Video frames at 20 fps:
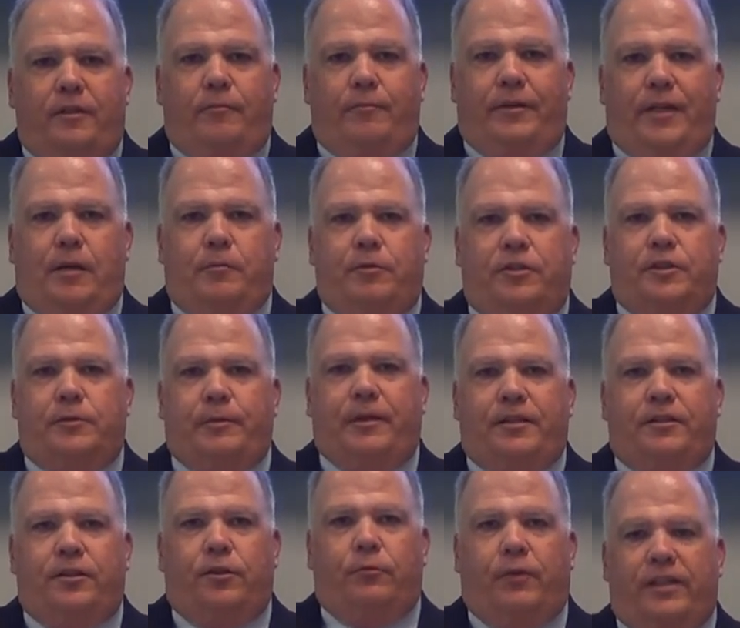being able to speak
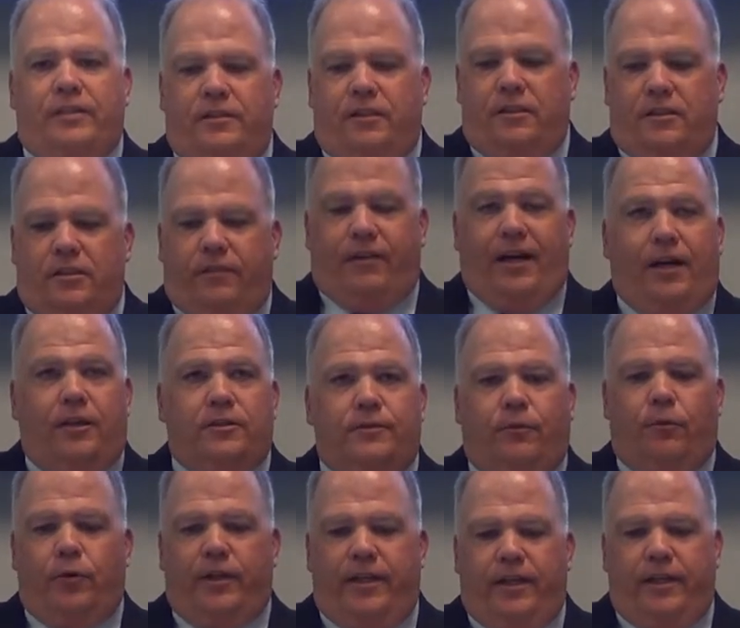to the residents of House
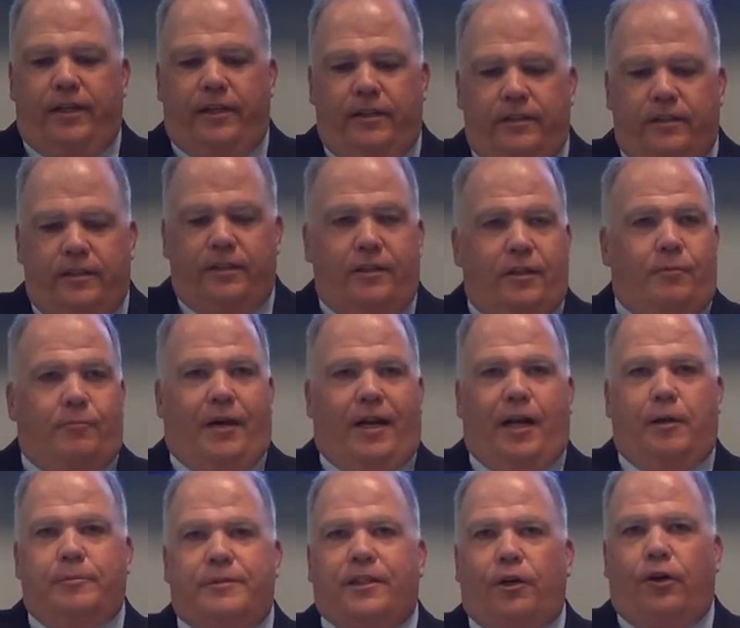48. My
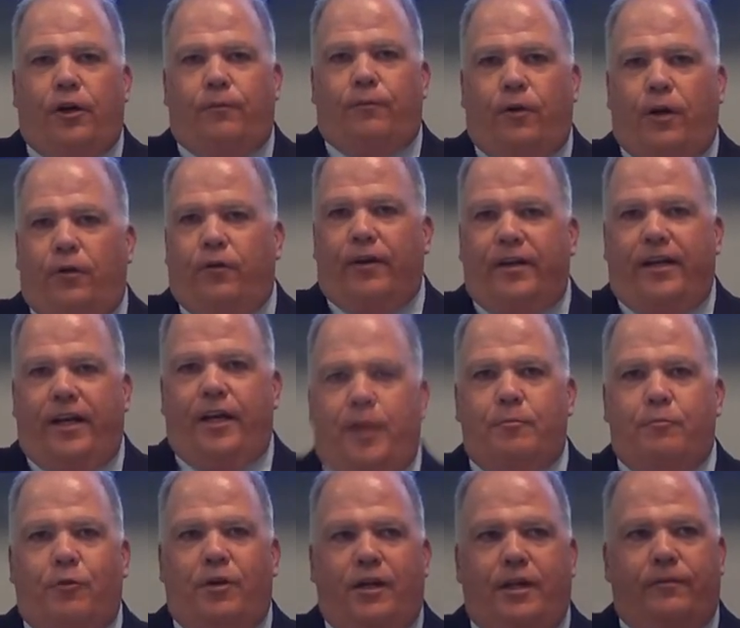name is Terry Frederick. I
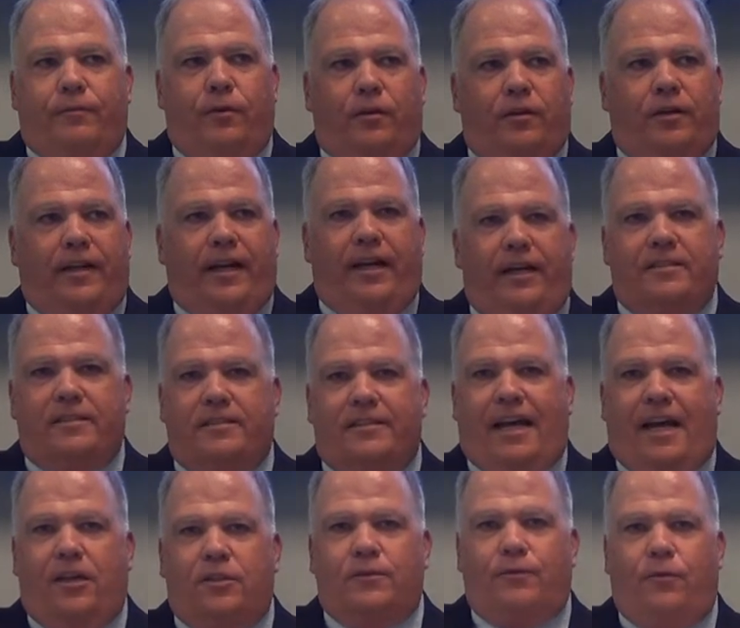am running for Kansas
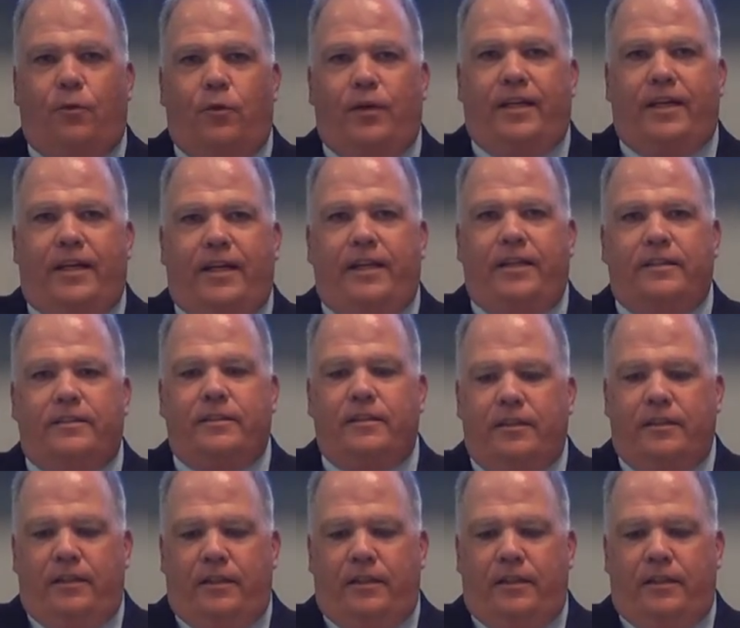House 48.